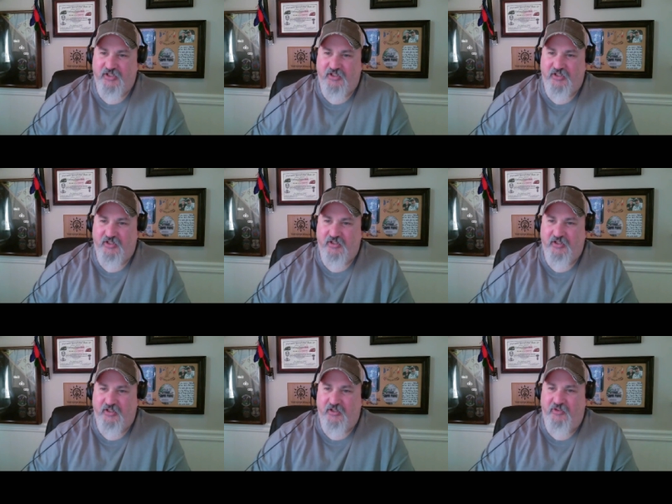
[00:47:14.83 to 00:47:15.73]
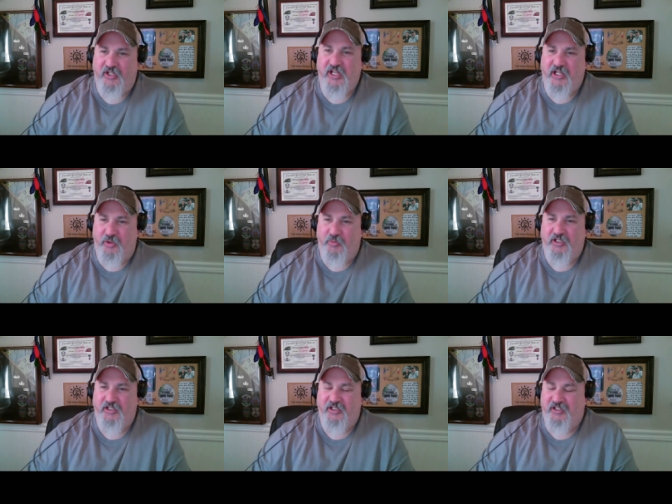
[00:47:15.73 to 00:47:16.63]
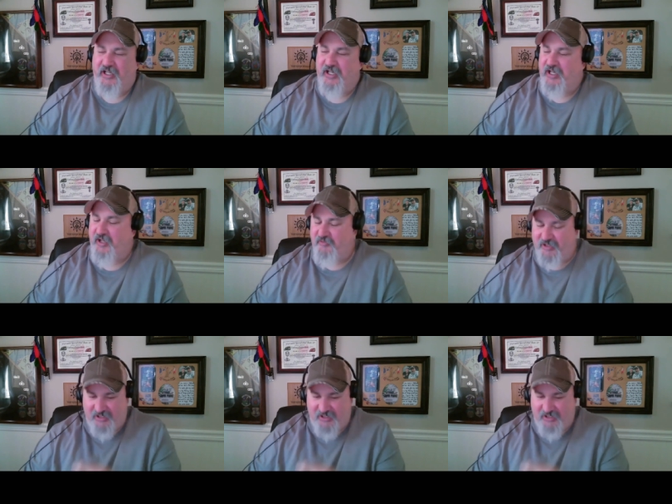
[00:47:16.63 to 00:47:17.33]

or it was oh, the nato one yeah i forget yeah, it